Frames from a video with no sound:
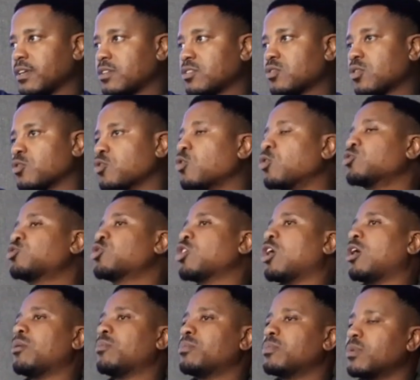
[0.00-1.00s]
So your
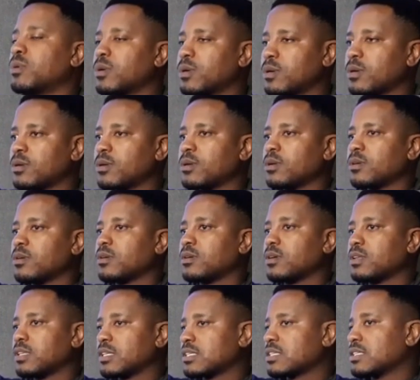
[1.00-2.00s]
job
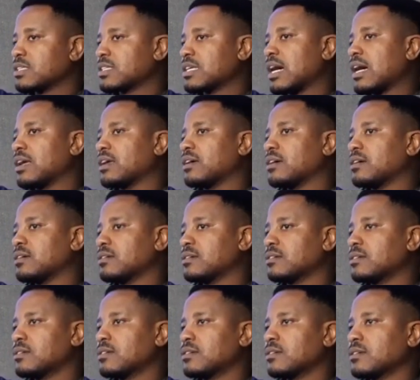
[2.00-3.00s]
in this entire,
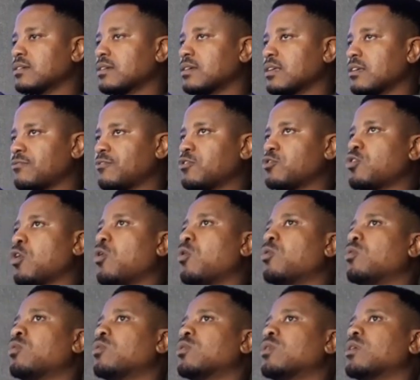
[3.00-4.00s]
if you don't,